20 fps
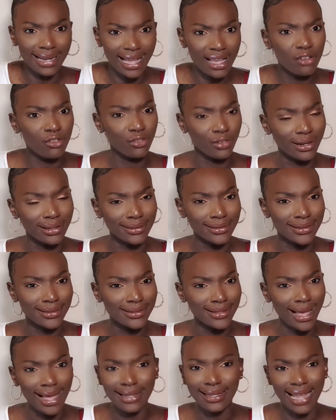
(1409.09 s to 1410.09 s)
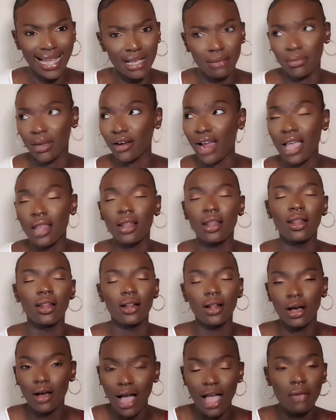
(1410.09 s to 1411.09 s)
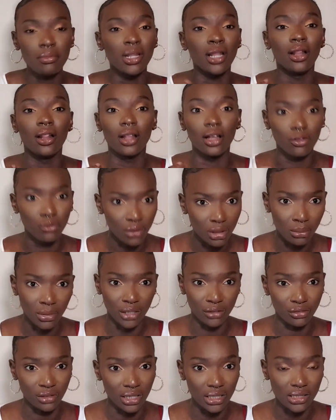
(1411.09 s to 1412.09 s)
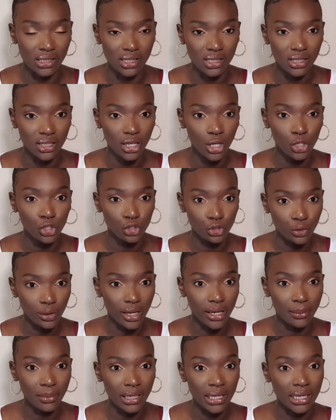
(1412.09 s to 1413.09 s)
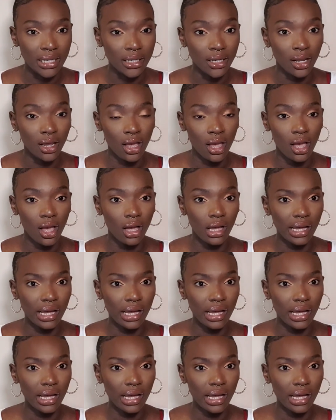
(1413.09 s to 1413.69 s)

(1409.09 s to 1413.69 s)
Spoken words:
I like friends. I'm in love with my friends. Do you know what I mean?